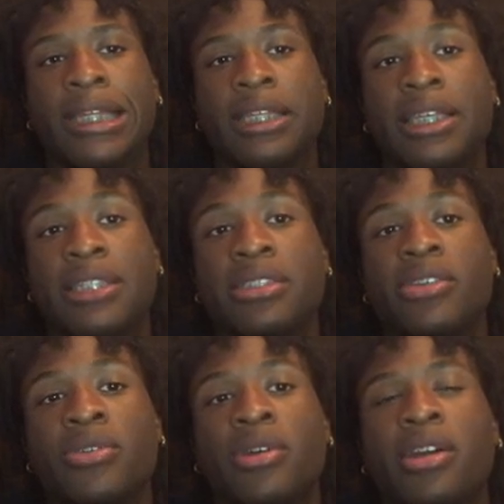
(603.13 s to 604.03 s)
the easier
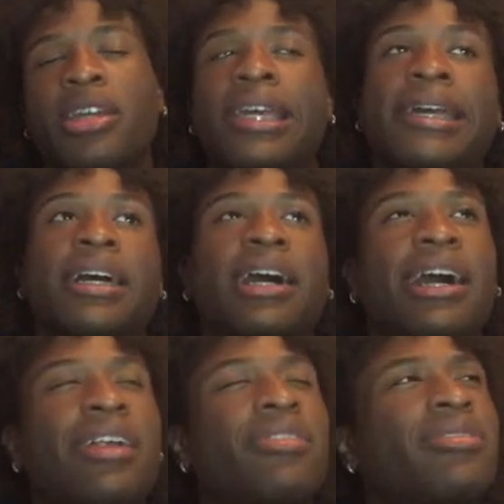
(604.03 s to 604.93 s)
you are,
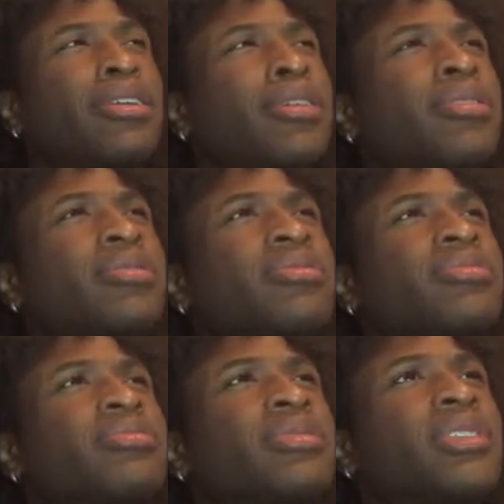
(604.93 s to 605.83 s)
I don't know,
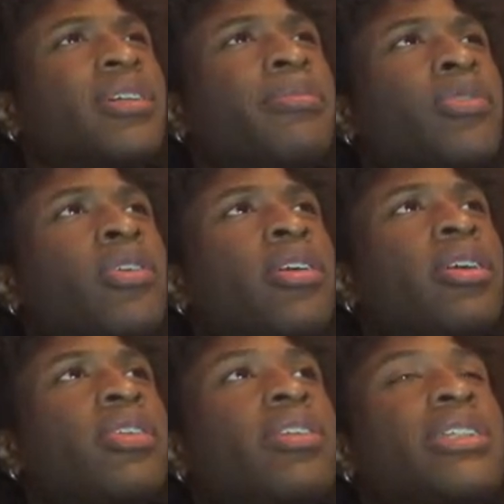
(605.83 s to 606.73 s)
the more
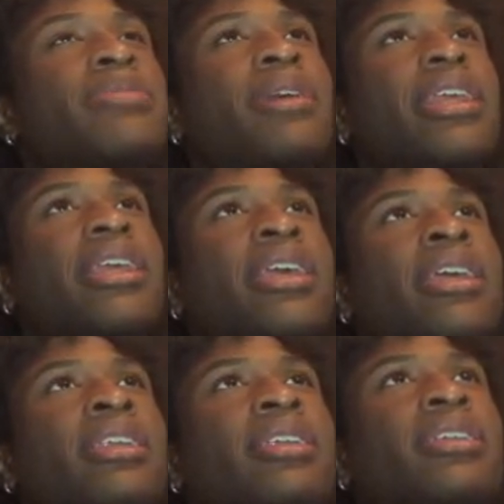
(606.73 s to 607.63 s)
you let somebody
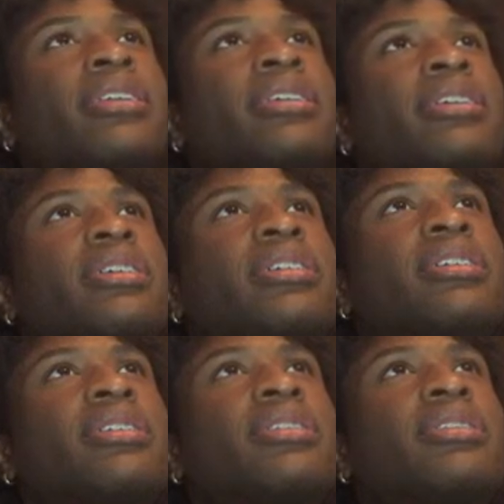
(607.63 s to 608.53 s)
in,
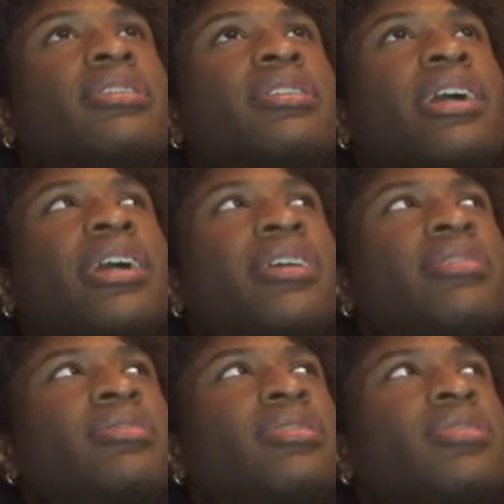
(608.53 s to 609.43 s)

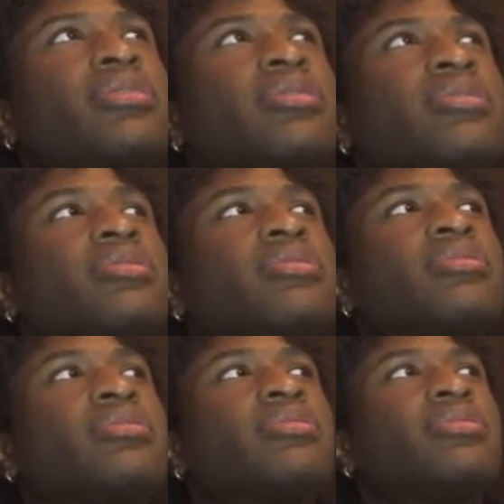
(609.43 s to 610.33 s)
don't know.
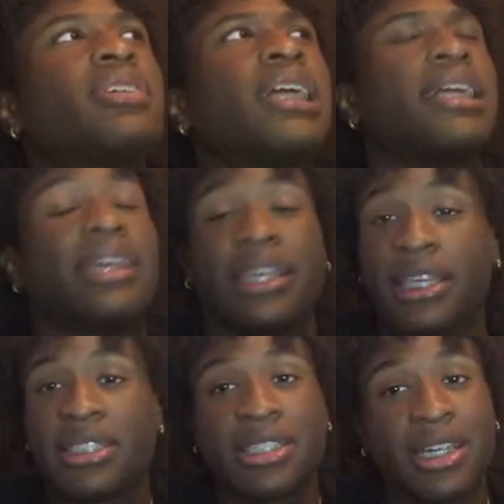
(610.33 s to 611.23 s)

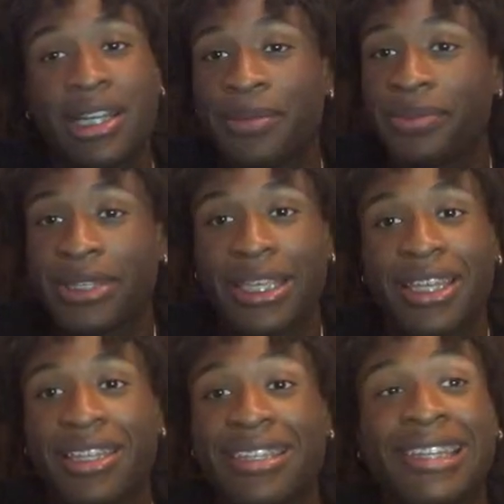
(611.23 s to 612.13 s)
It's
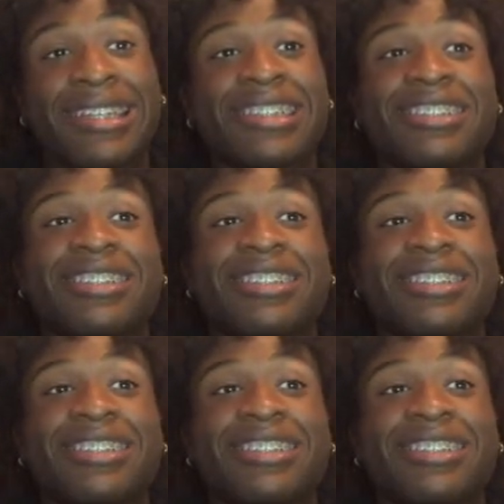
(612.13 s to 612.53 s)
complicated. Like,